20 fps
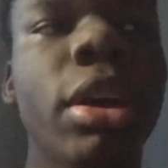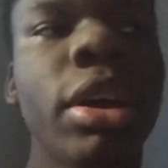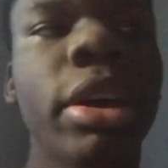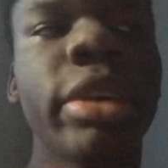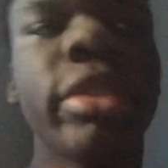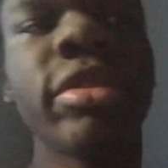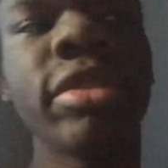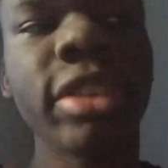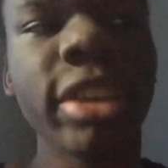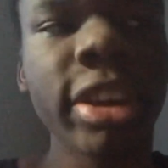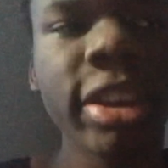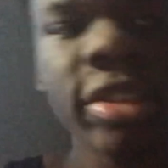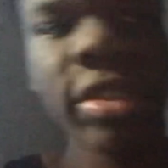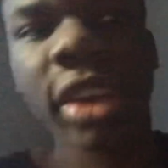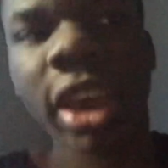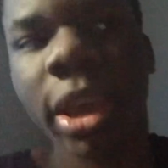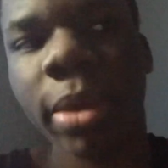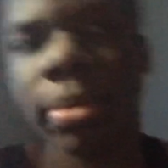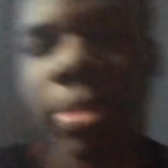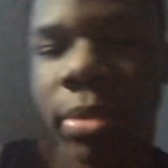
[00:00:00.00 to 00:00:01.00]
City
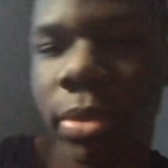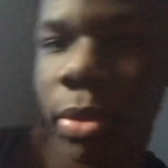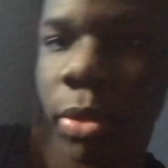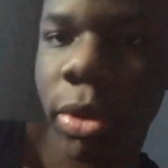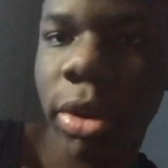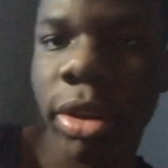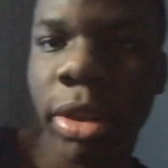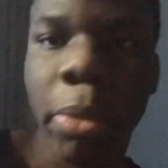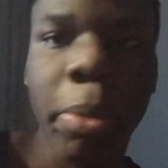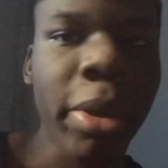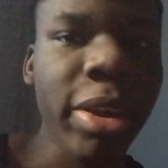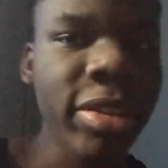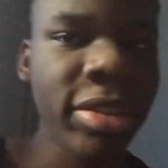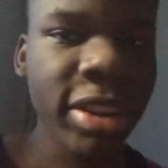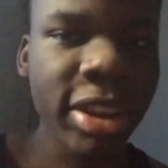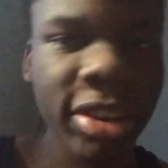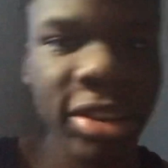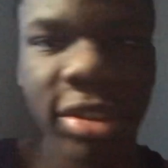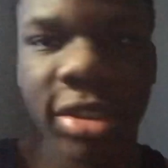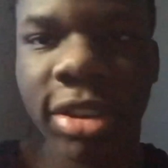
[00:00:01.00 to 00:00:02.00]
Escape, one of the best
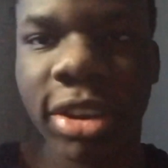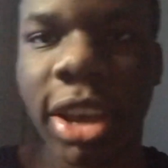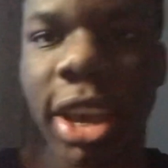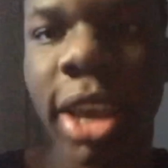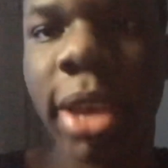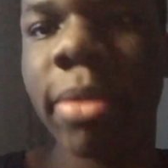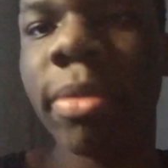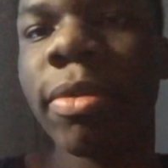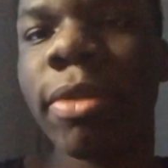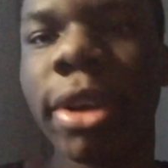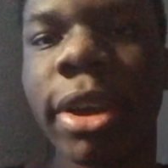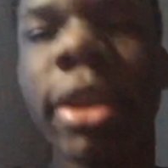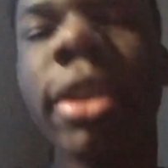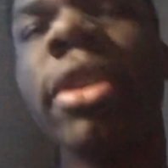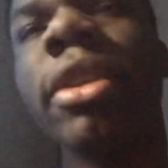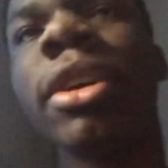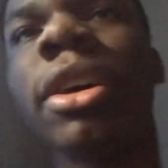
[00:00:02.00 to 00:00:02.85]
stages in the game, right?